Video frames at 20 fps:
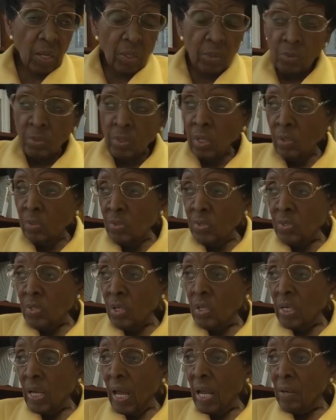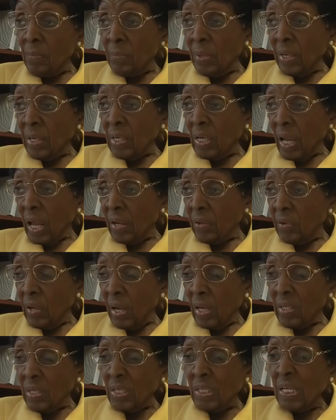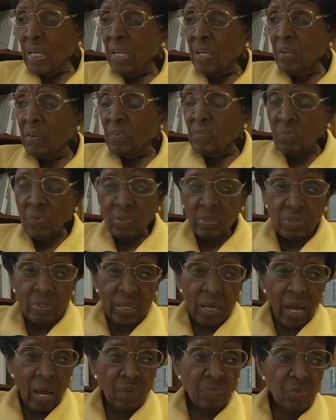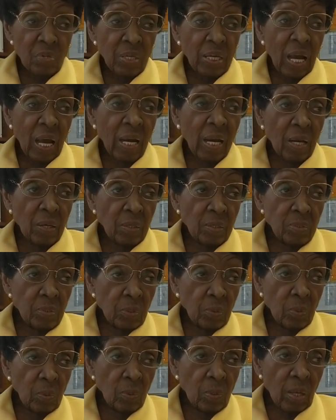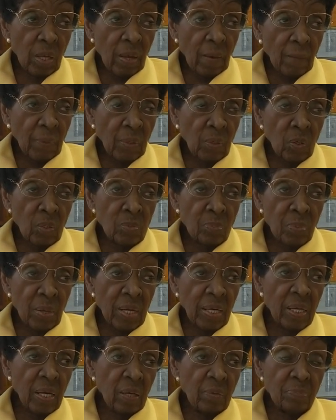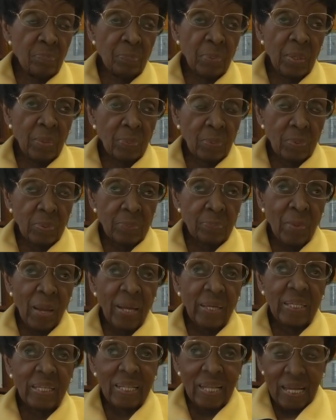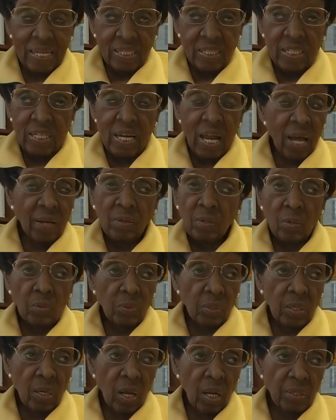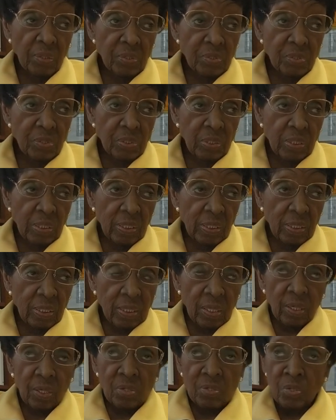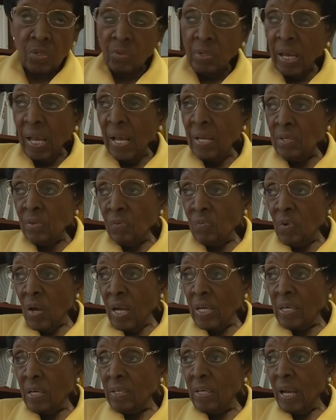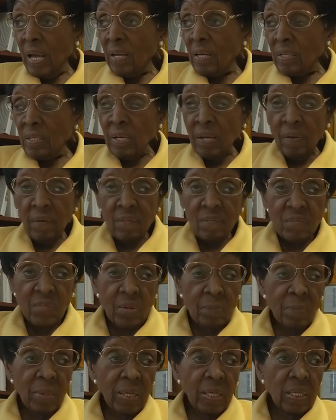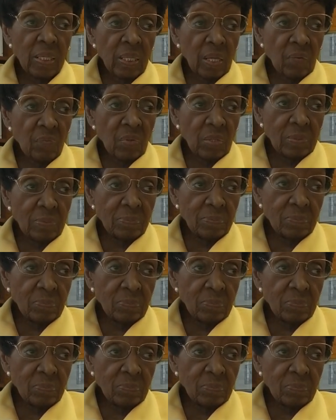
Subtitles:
You studied how to make a life, how to live after you got out of school, because many other people back then did not go to college. So they had to find out how to live and make a living.